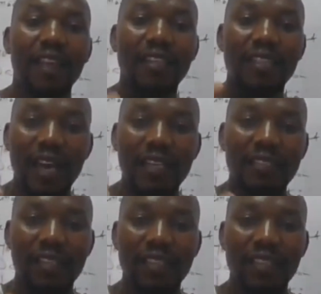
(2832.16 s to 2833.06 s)
that
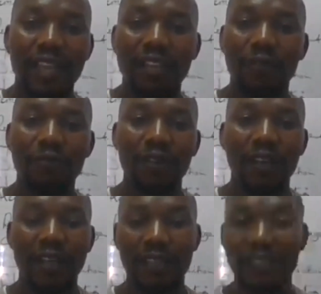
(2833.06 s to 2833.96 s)
has such kind of
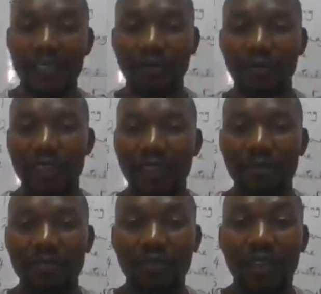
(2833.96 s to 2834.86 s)
systems within
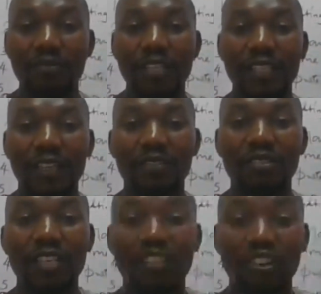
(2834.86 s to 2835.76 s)
them. So they're basically
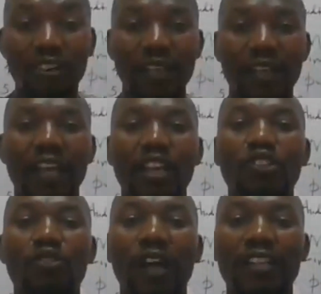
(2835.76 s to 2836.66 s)
using drone
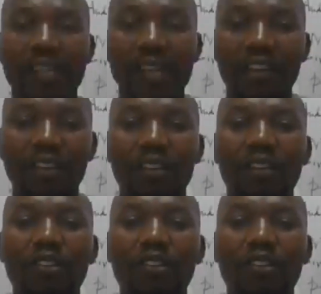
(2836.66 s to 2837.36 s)
to attack,